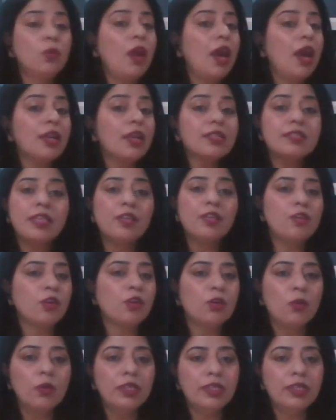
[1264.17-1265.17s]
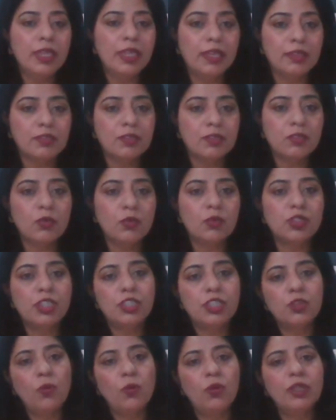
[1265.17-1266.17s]
you can't see your own teeth. So
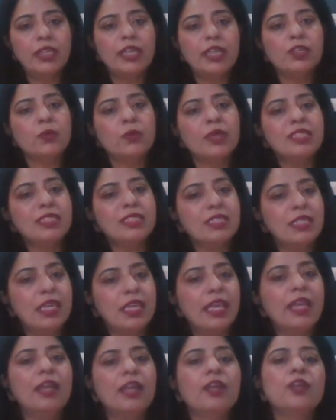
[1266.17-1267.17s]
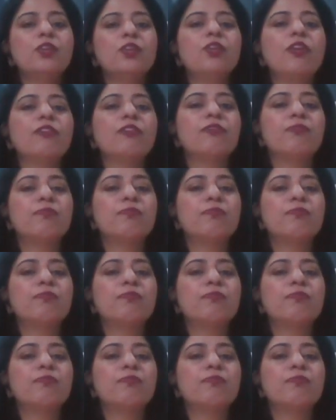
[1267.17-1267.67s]
she told that you can see your